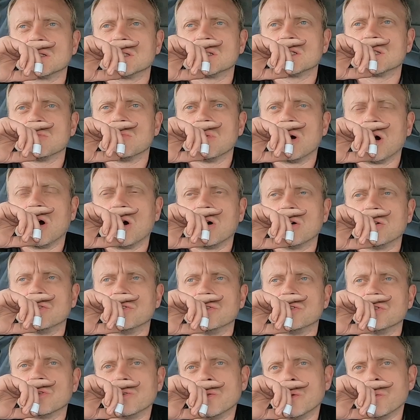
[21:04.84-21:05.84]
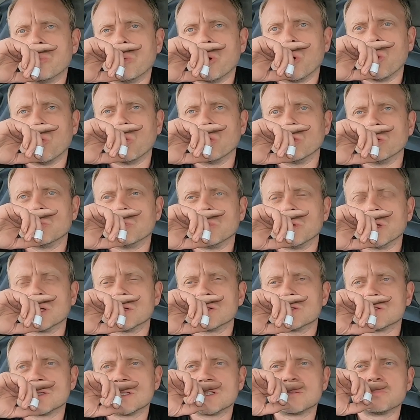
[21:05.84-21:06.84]
the demand on the board,
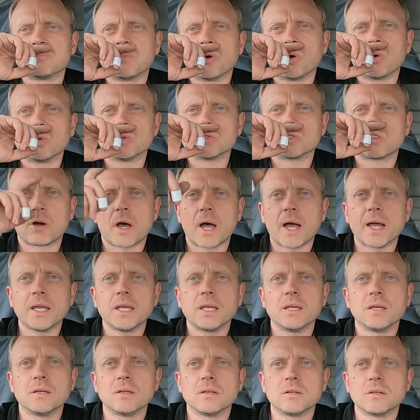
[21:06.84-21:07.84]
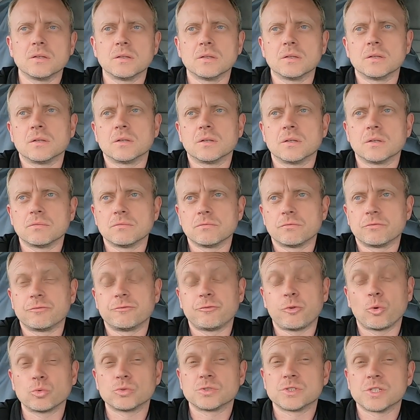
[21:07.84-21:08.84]
because this board's got 8
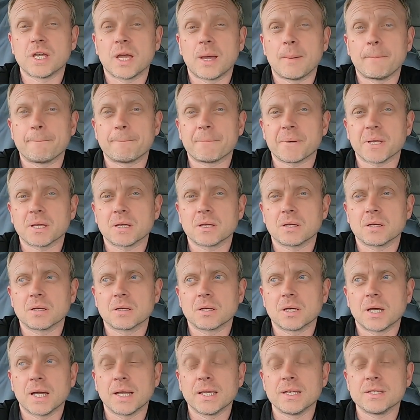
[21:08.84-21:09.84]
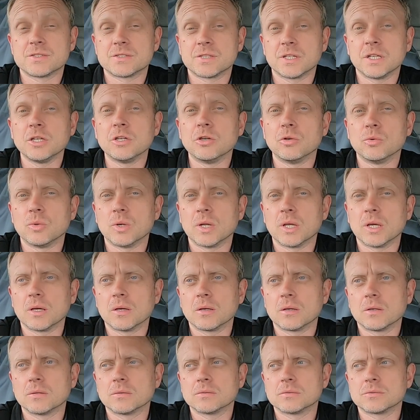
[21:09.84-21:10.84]
40 amp AC
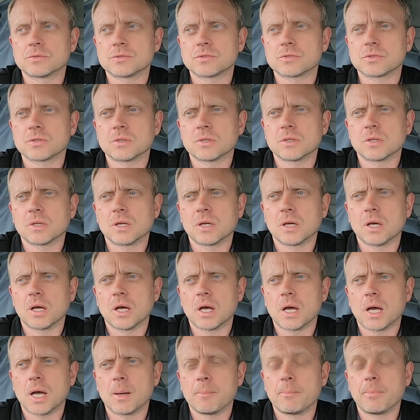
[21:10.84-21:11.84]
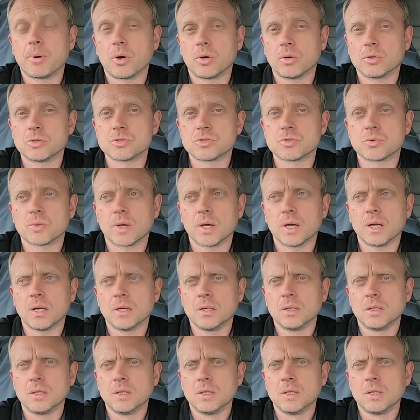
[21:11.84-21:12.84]
units put onto it.
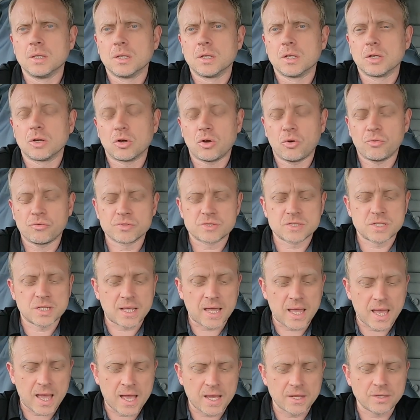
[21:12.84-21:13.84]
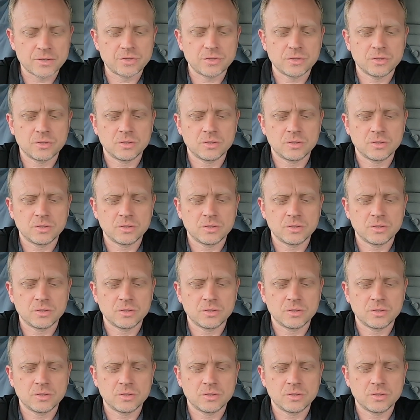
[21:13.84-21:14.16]
I obviously had